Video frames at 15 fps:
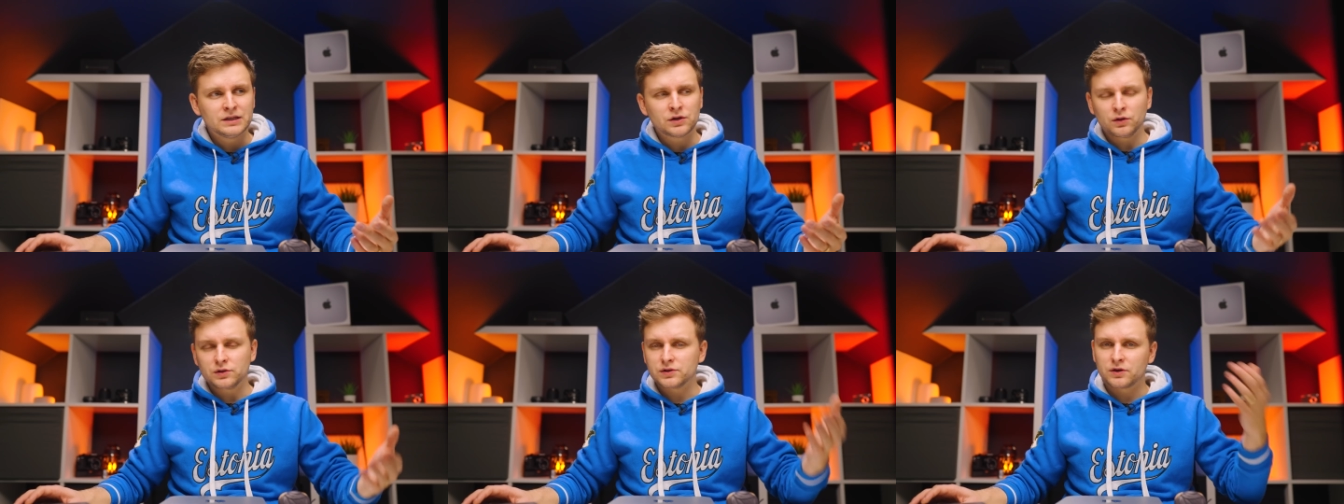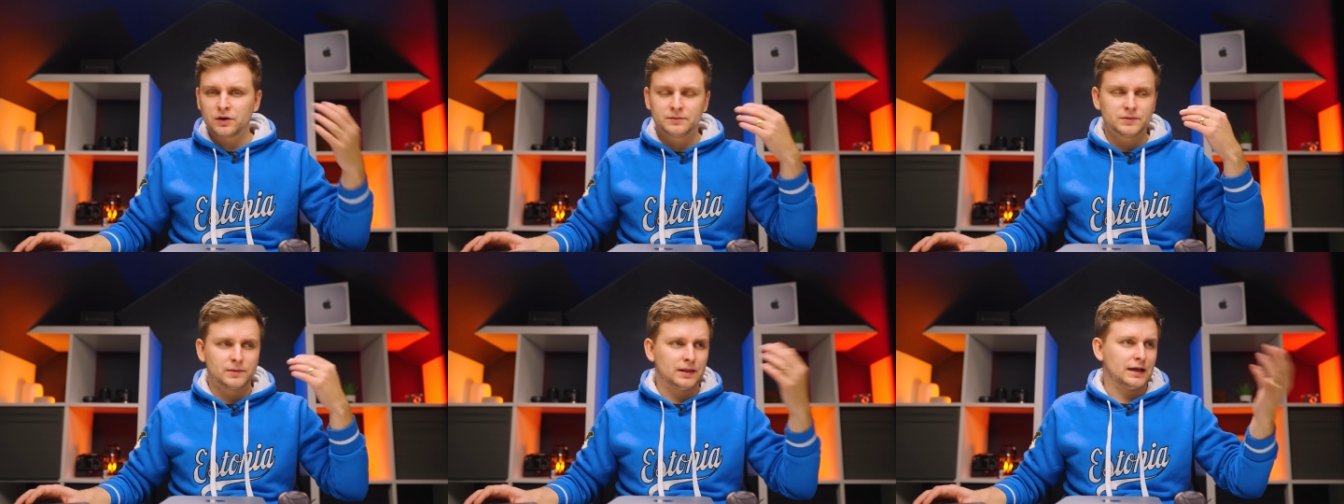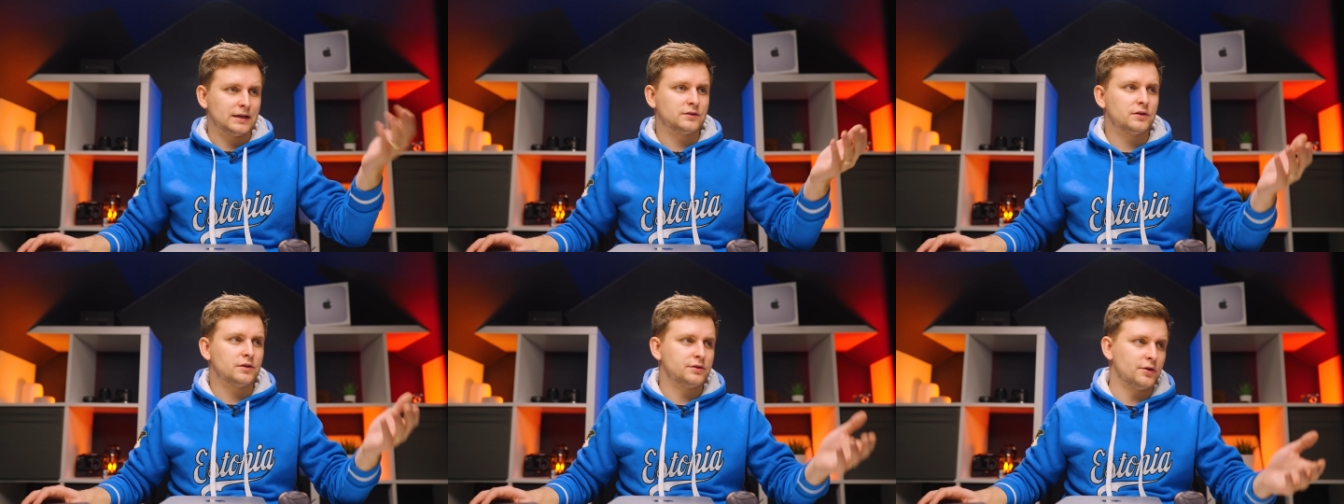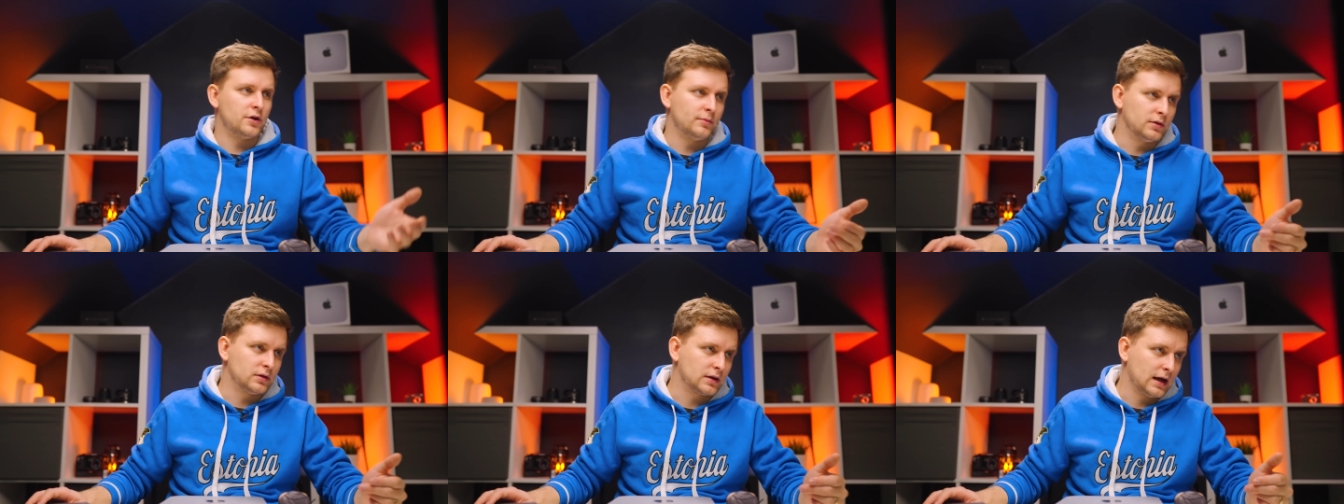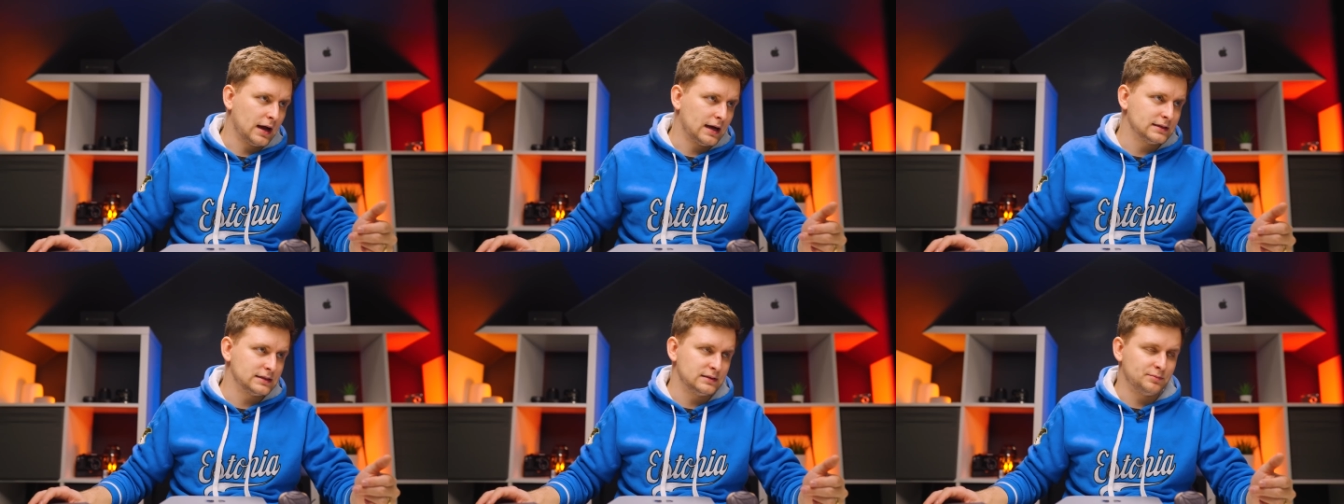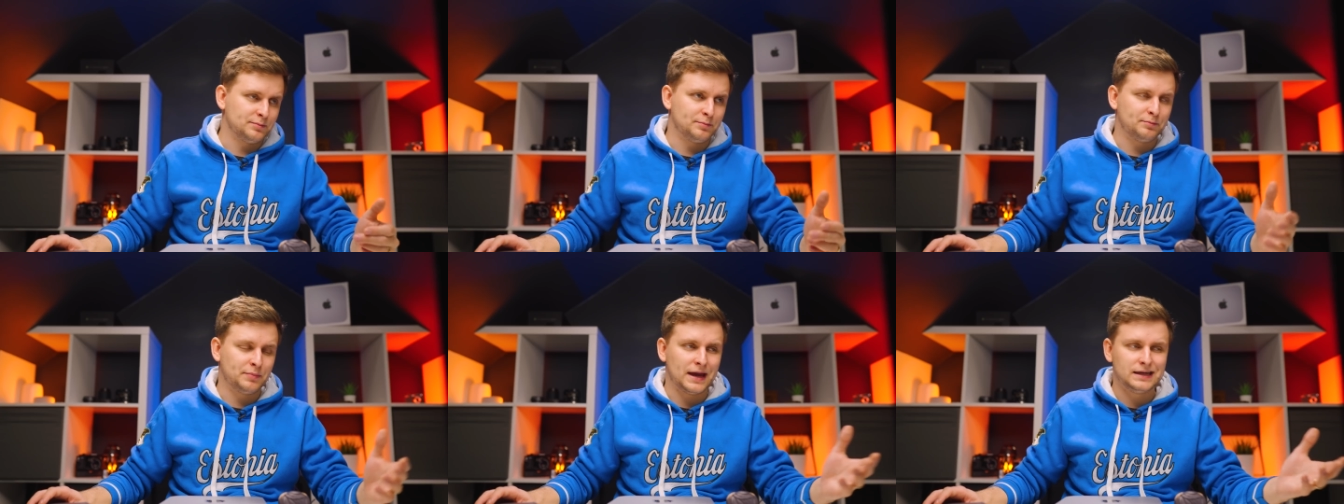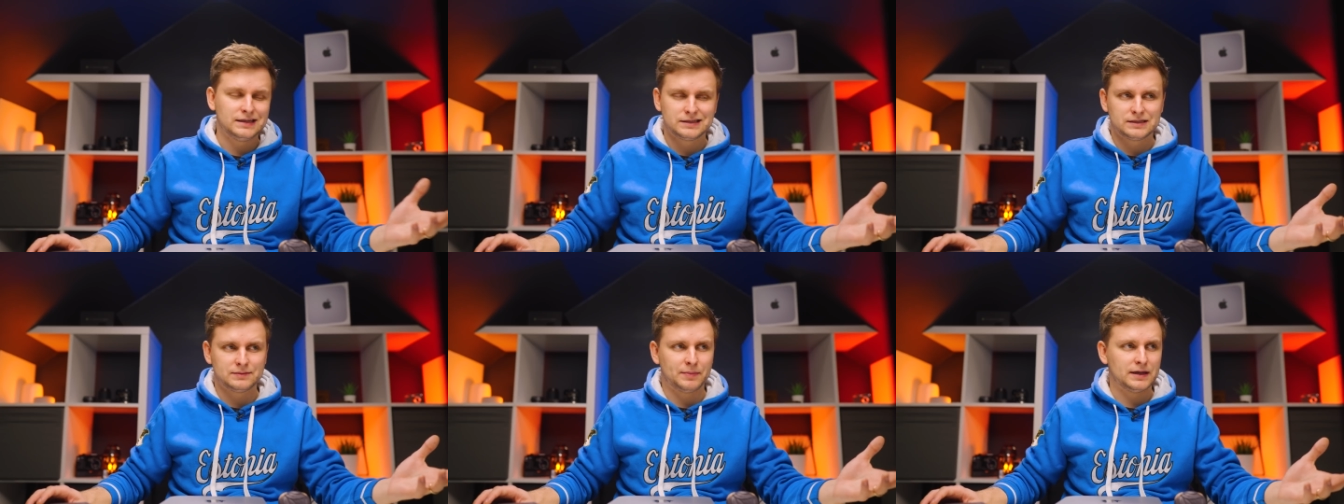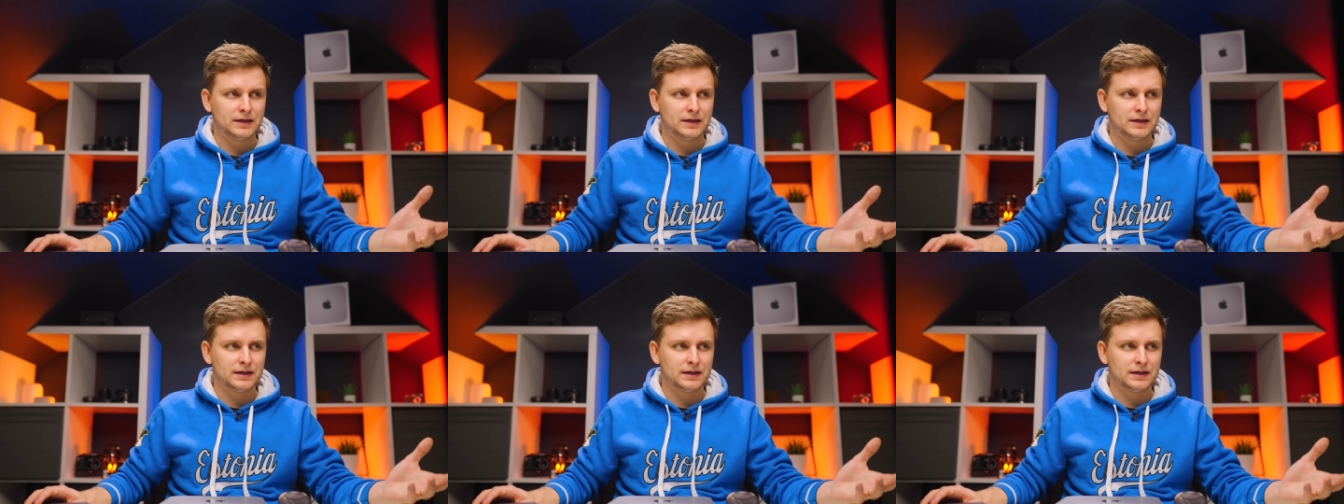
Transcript: This also comes with like thermal guards and pastes